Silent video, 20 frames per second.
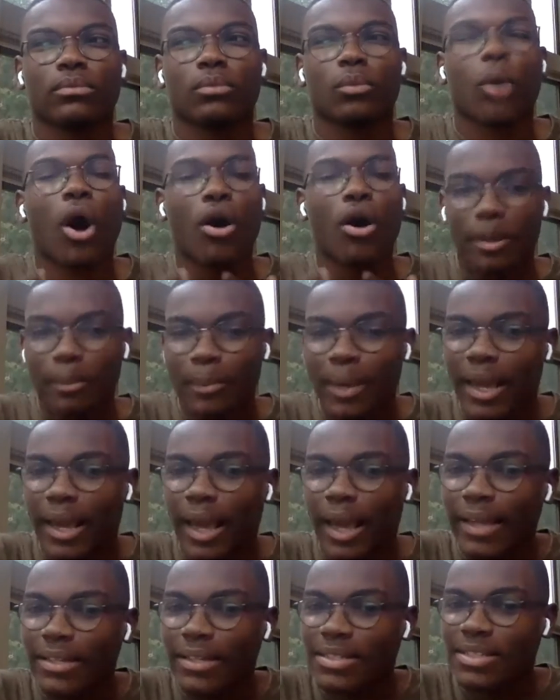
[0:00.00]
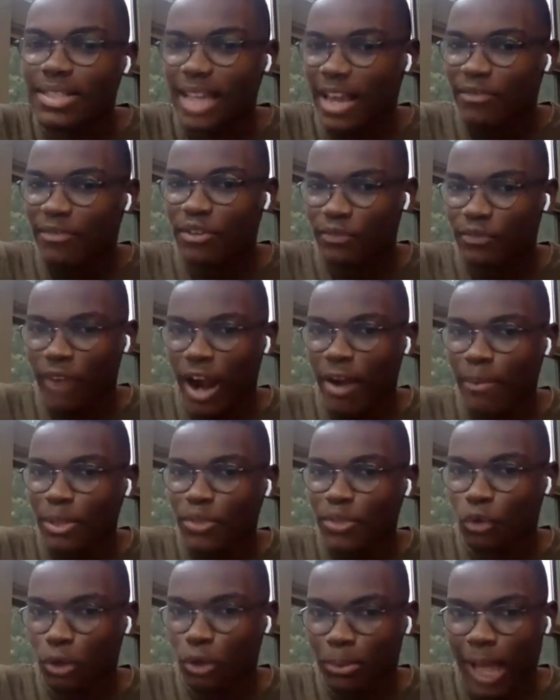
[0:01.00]
welcoming and safe
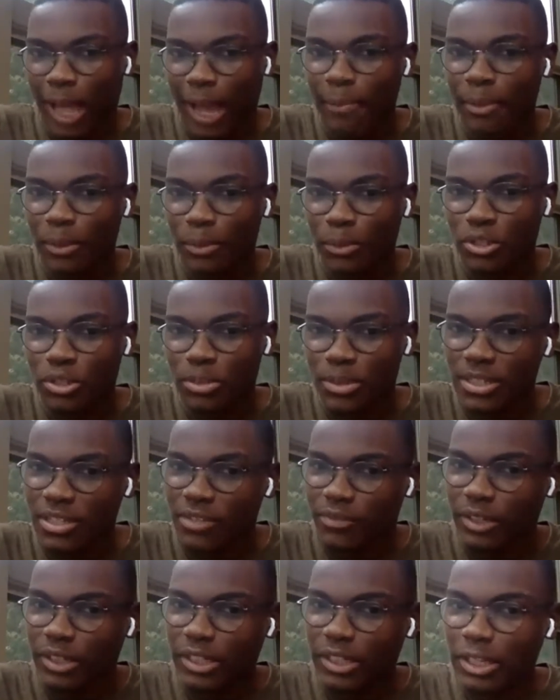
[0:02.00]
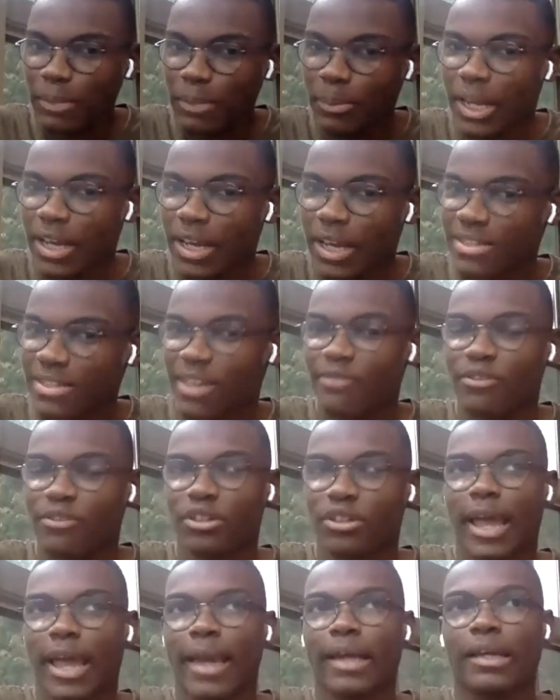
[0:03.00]
environments for Black people specifically, because I
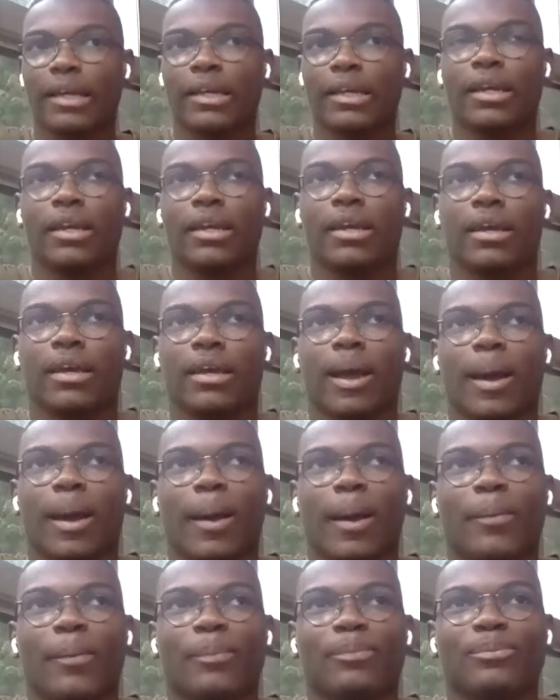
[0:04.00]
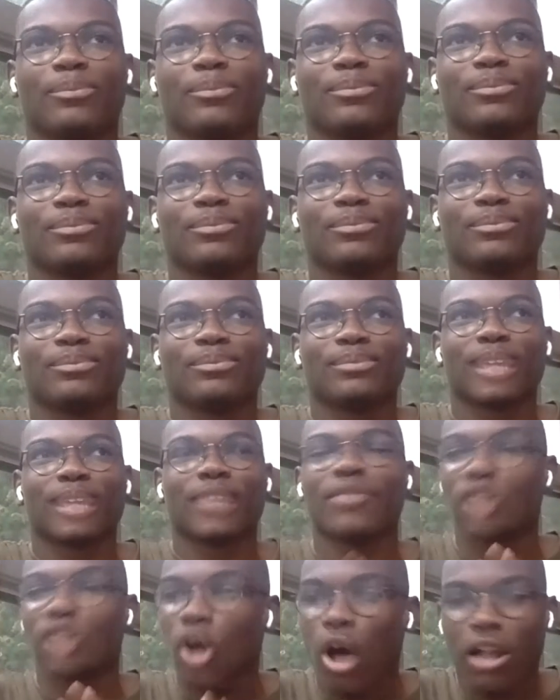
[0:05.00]
feel like
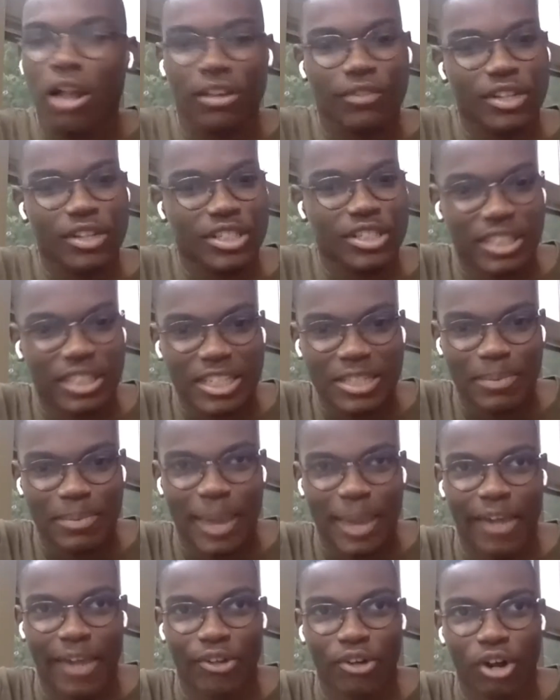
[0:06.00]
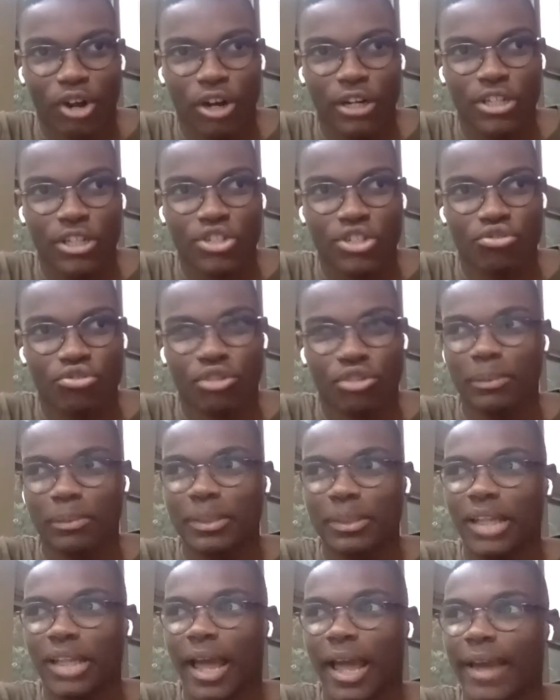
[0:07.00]
even though all of us on this panel are
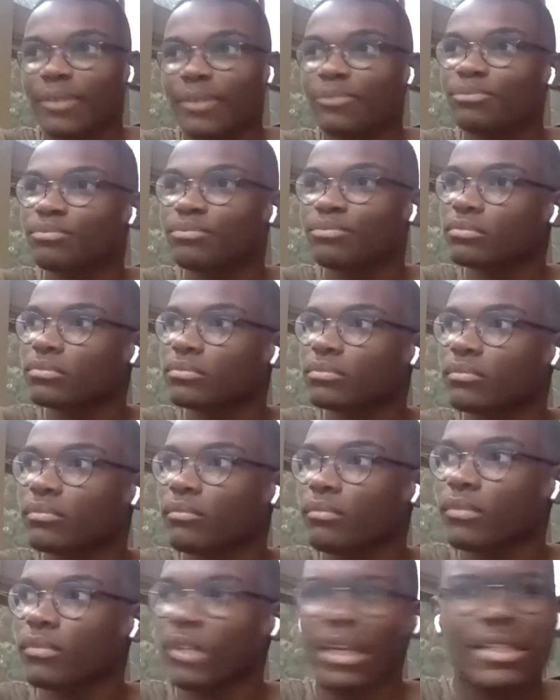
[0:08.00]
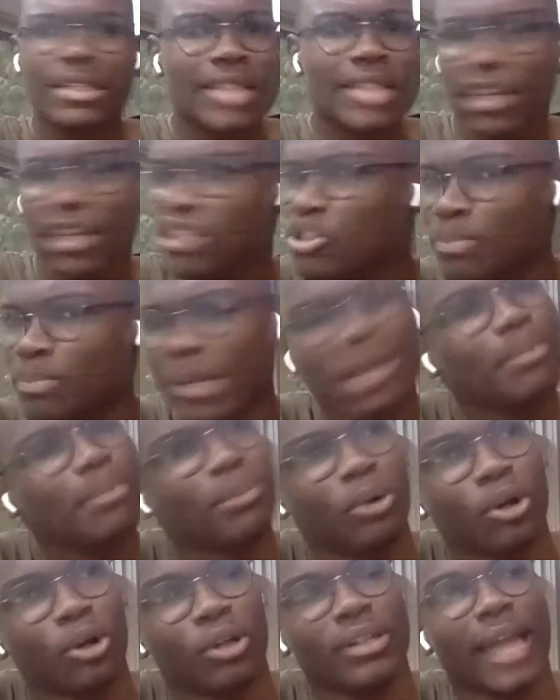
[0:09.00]
extremely like intelligent
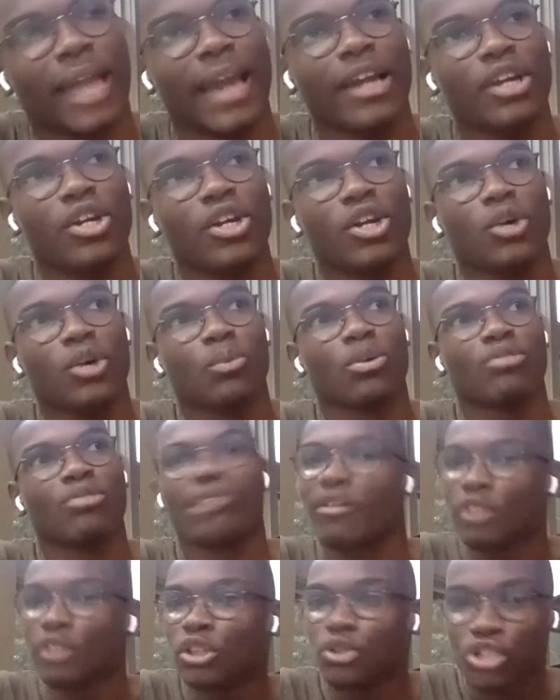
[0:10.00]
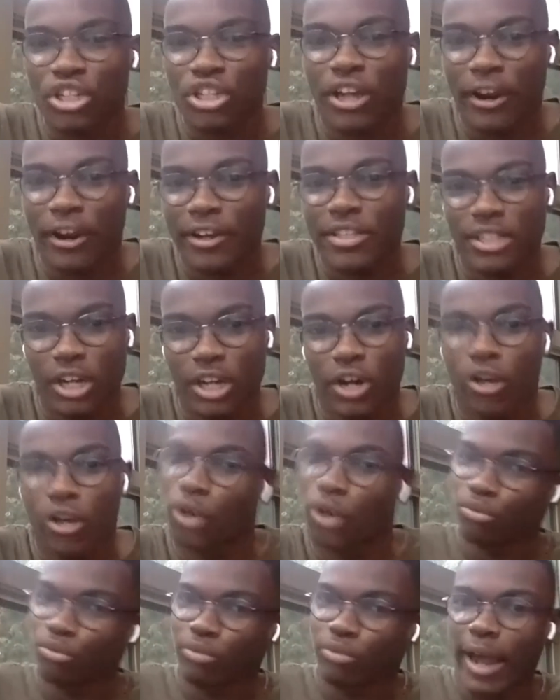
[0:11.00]
people and like we're revolutionaries in
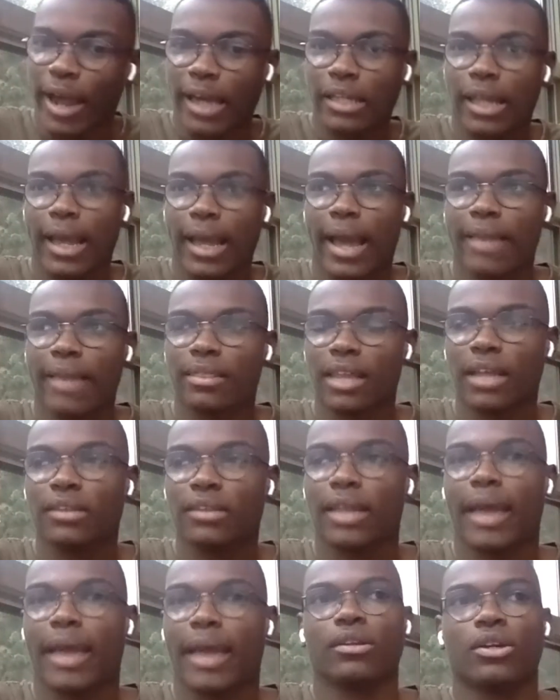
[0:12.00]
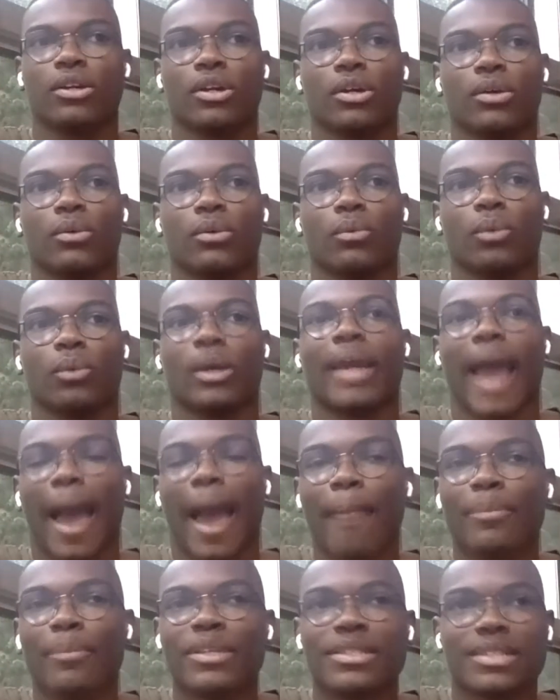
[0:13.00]
our own right, like I think that what
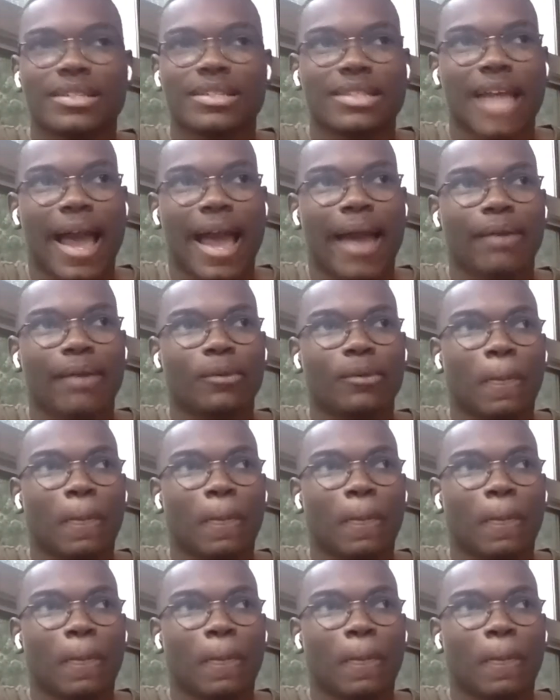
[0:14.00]
happens is that